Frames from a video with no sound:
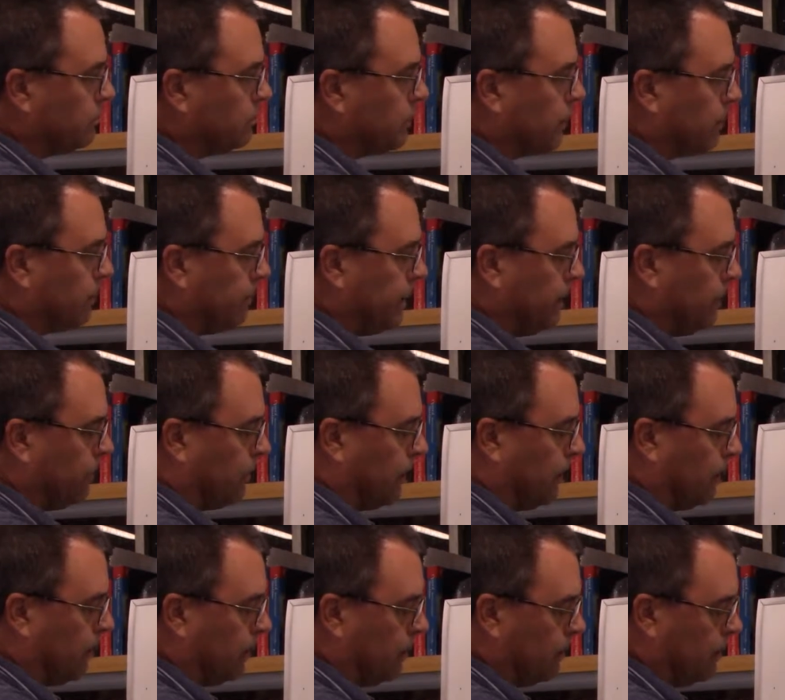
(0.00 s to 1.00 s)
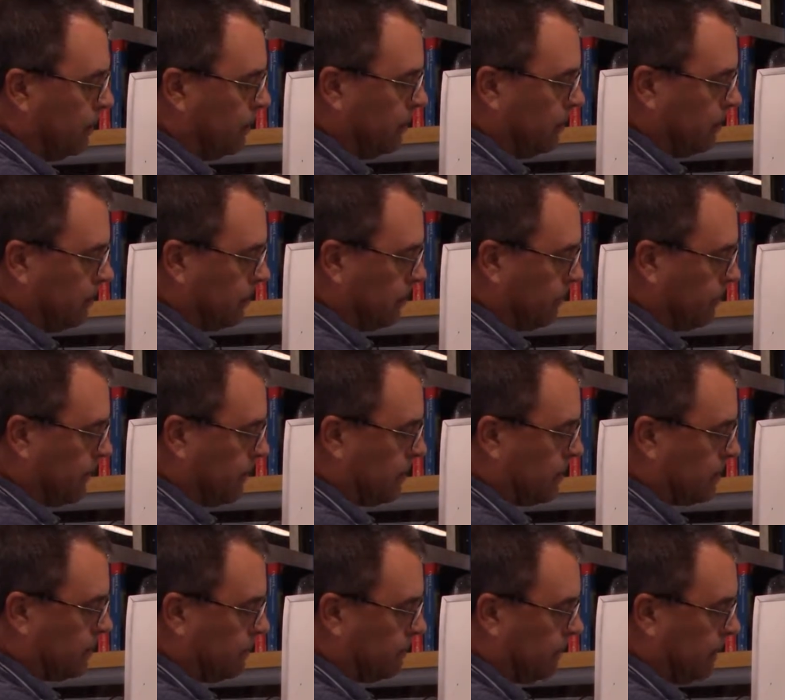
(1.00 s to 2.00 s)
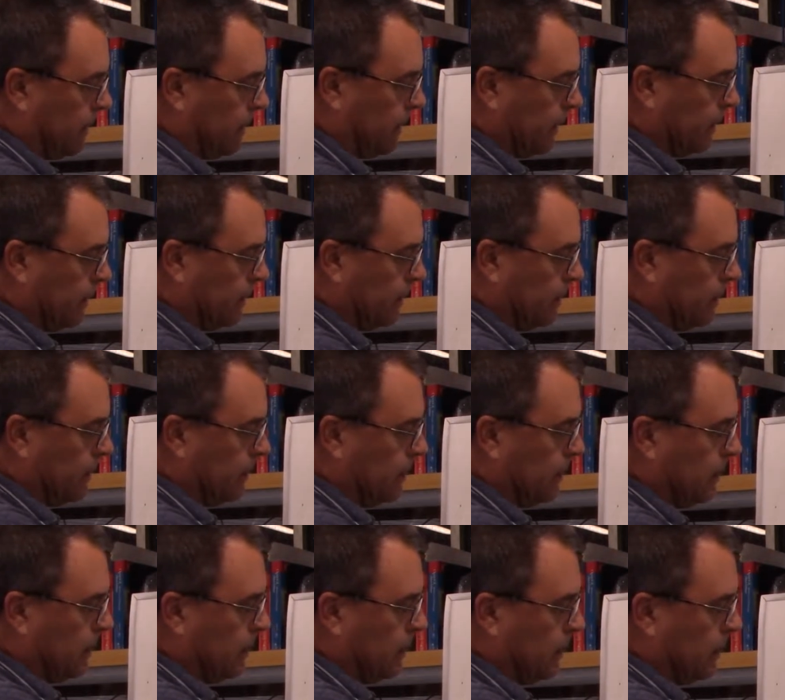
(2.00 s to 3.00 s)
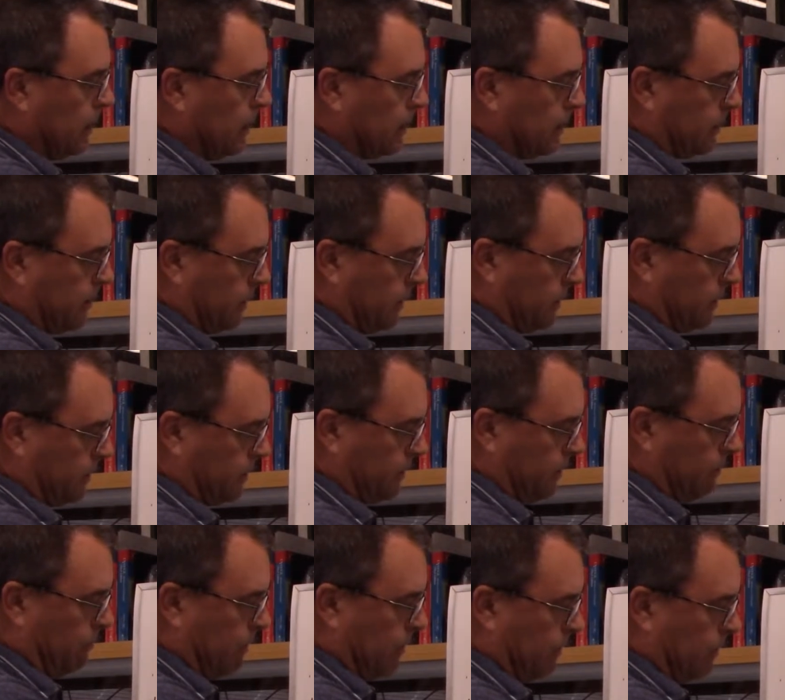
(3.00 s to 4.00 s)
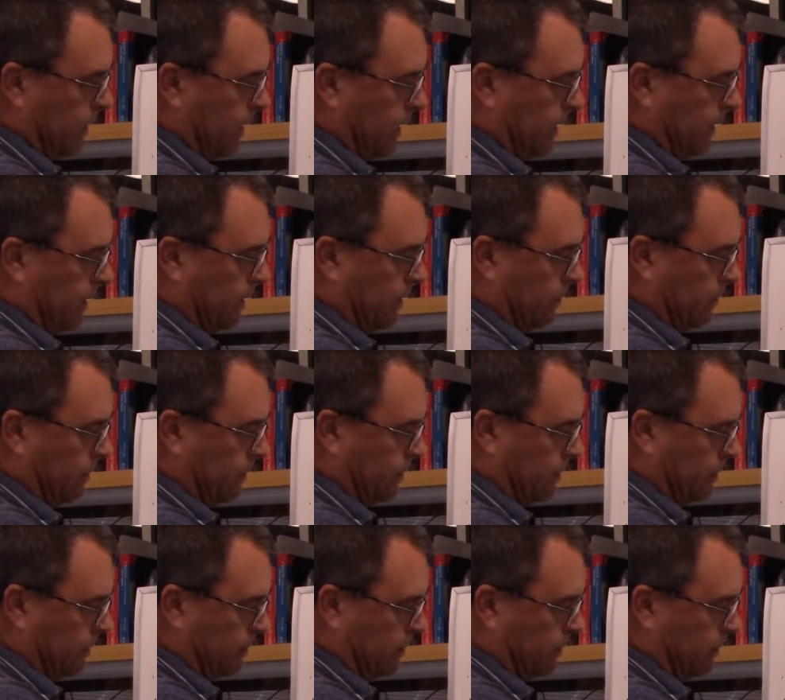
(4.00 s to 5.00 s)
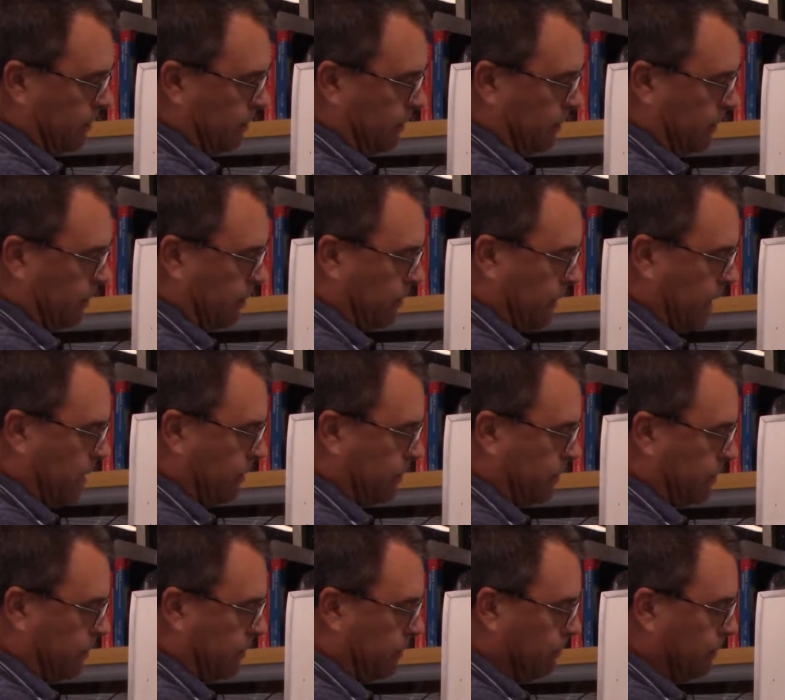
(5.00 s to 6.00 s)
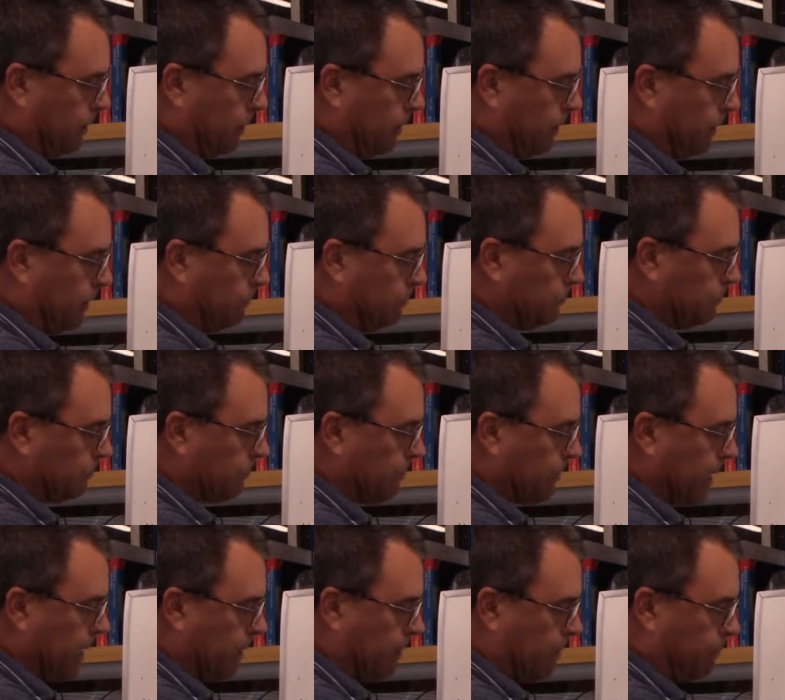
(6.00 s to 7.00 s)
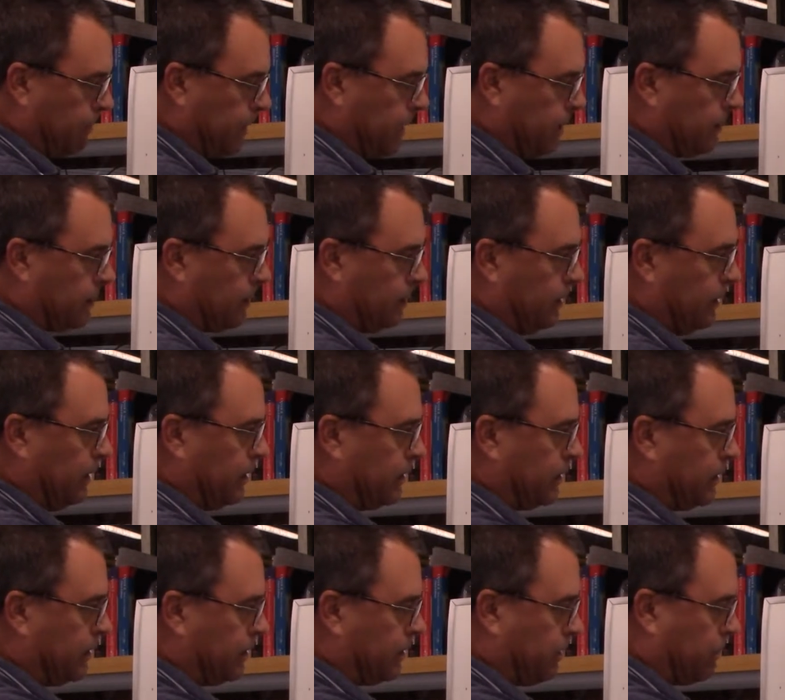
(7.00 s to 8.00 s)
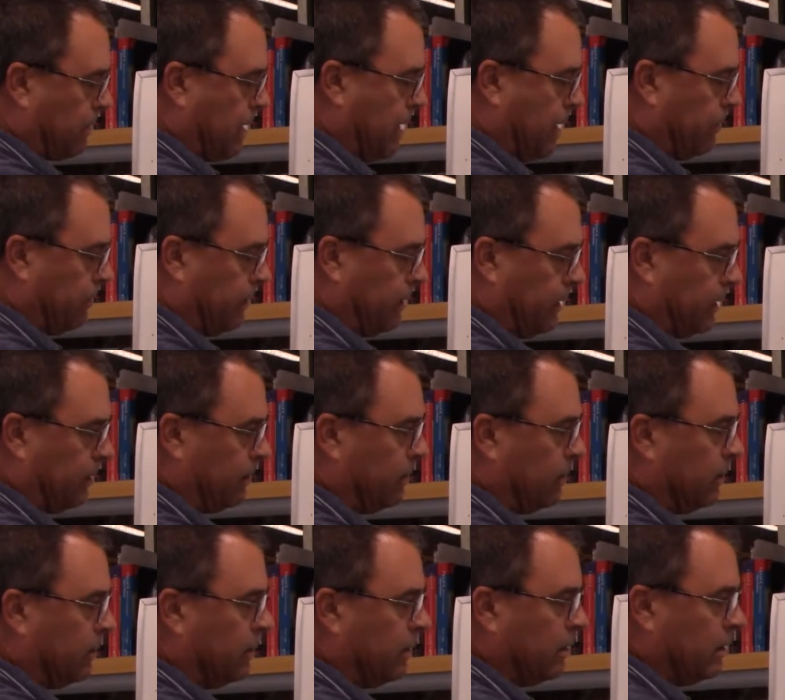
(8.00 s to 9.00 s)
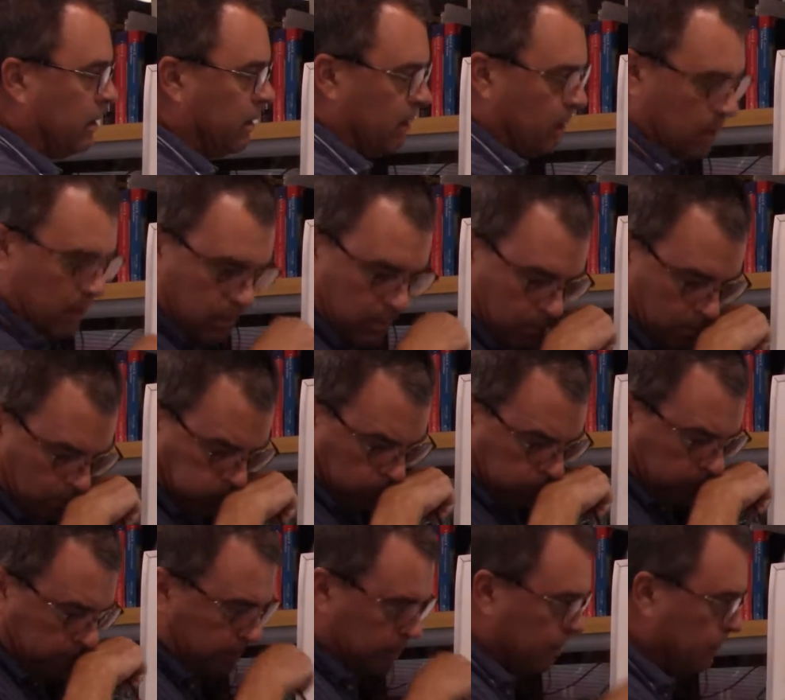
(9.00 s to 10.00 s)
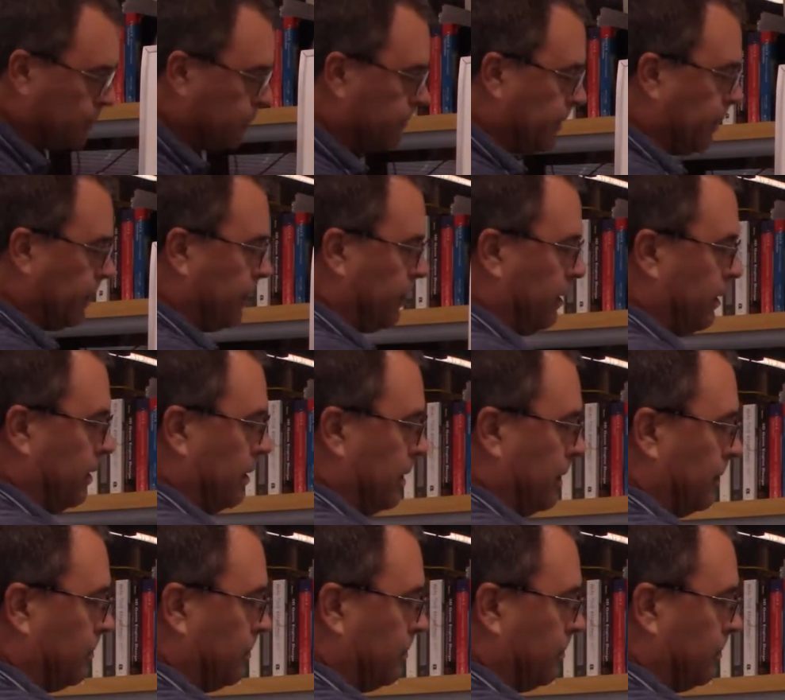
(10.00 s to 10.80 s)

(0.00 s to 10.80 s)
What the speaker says: Meanwell, to the power supply, to this symbol right here, which is, you know, the ground symbol, and it basically is just grounding excuse me, the